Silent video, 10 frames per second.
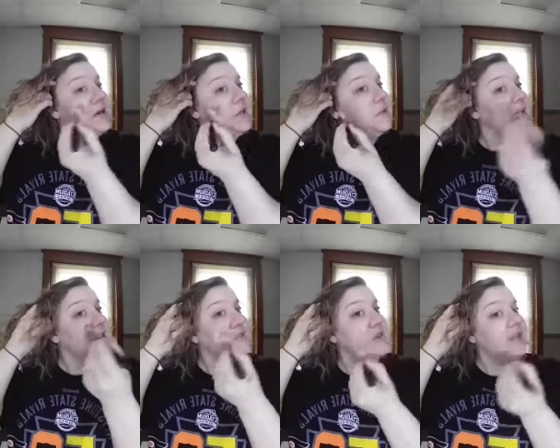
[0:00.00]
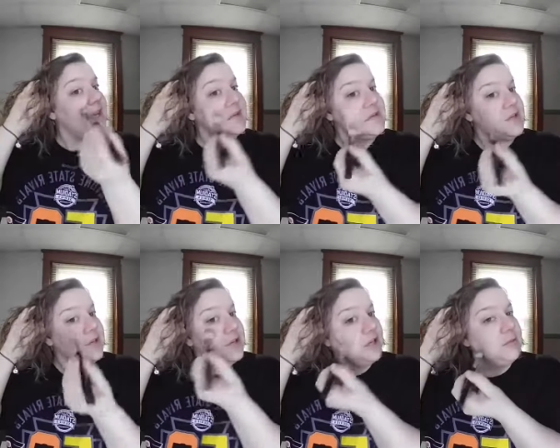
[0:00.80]
you want to exfoliate so
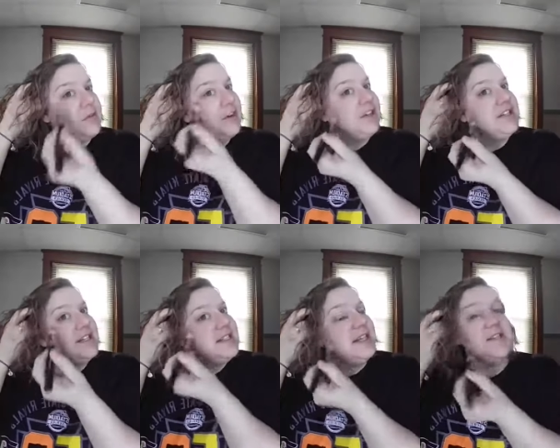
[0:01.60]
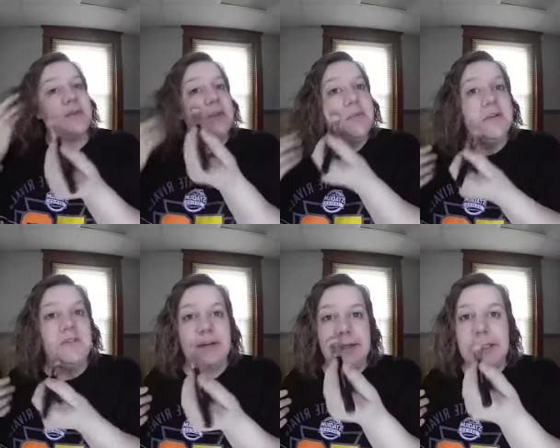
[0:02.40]
you can remove all your dead skin so when you put
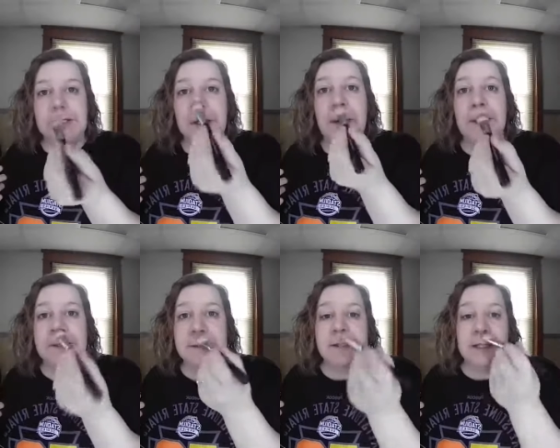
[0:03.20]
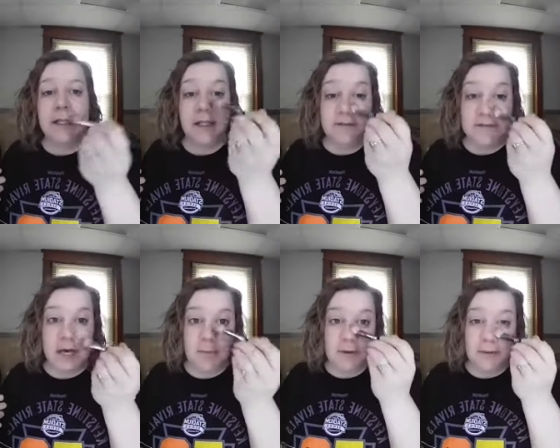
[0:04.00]
foundation on it doesn't like lift
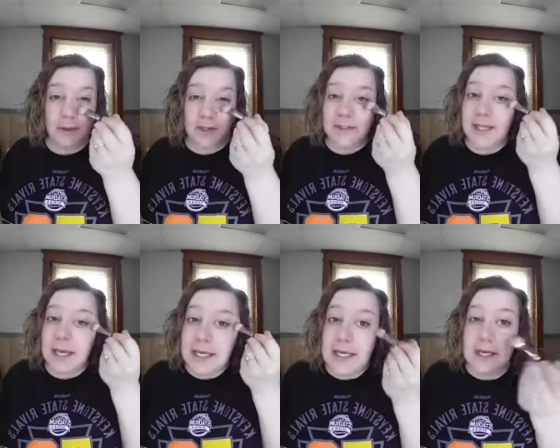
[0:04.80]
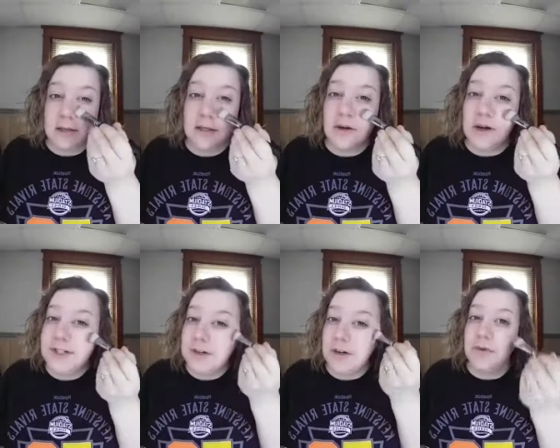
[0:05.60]
up and it looks cakey. And then you
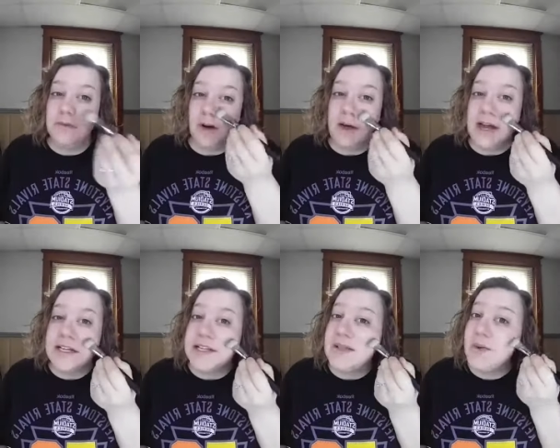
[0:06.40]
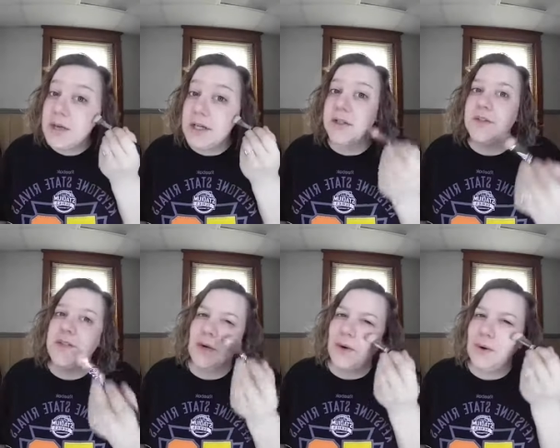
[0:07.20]
also want to remove all excess oil
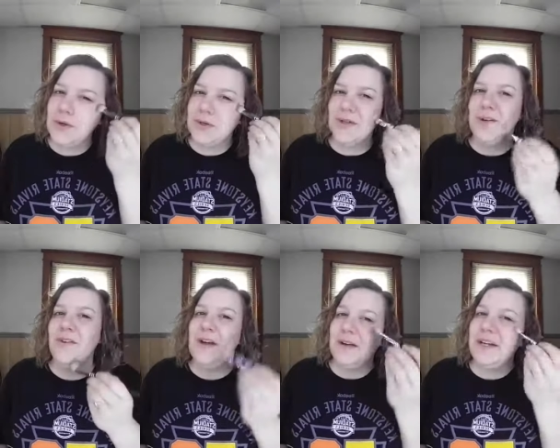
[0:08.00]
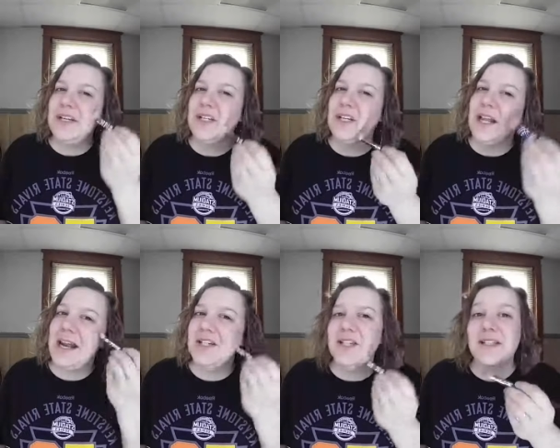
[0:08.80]
so your foundation can
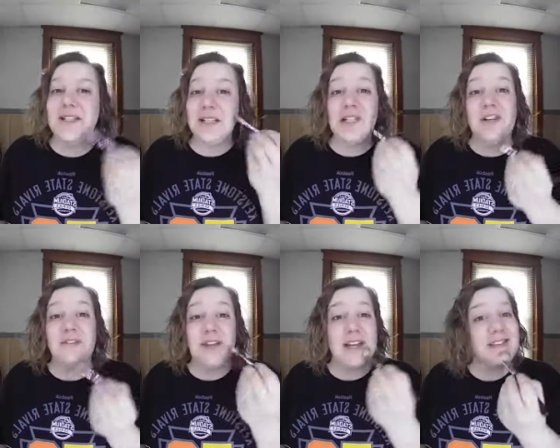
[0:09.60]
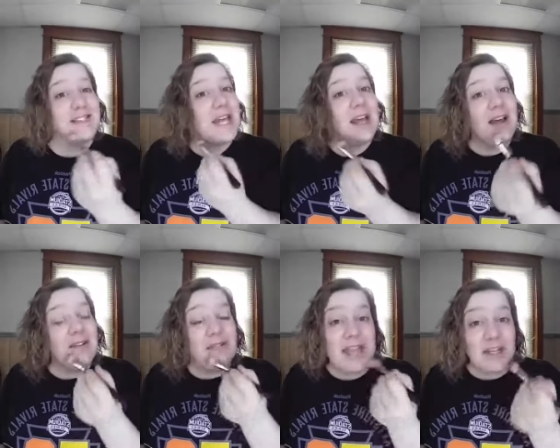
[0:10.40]
actually stick to your face.
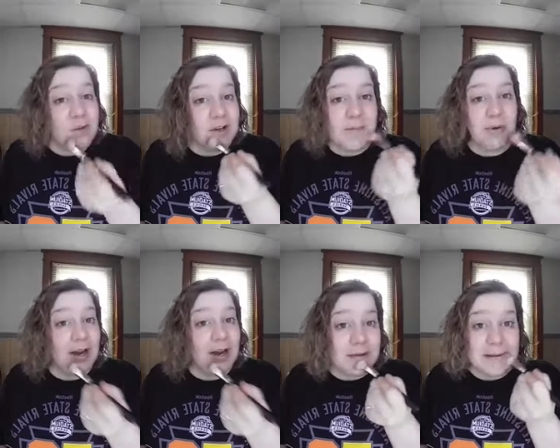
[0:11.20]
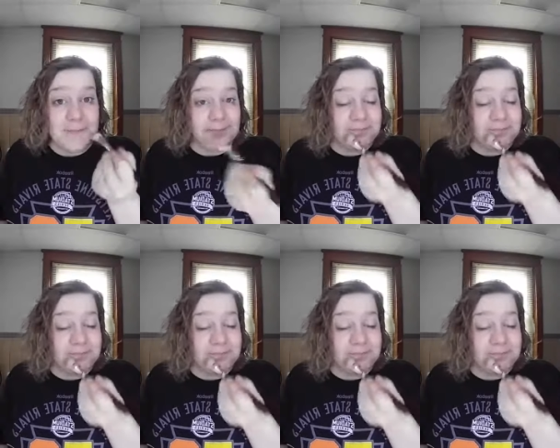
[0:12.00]
Then you want to prime it